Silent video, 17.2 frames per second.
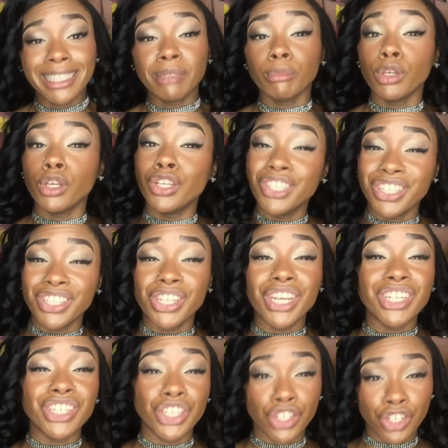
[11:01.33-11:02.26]
some good
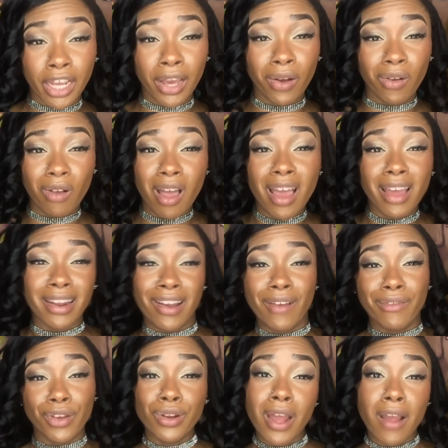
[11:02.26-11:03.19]
gel. Now,
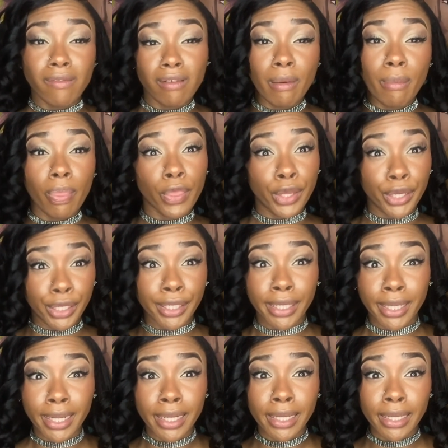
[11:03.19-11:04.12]
if you're not from the
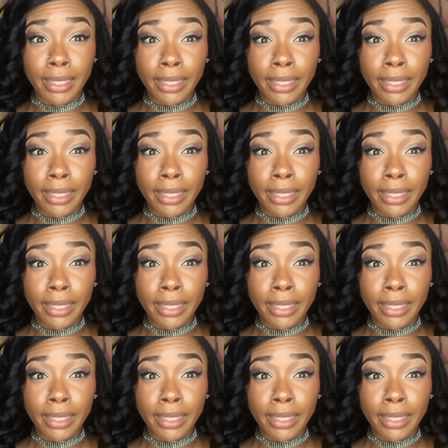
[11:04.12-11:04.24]
hood, it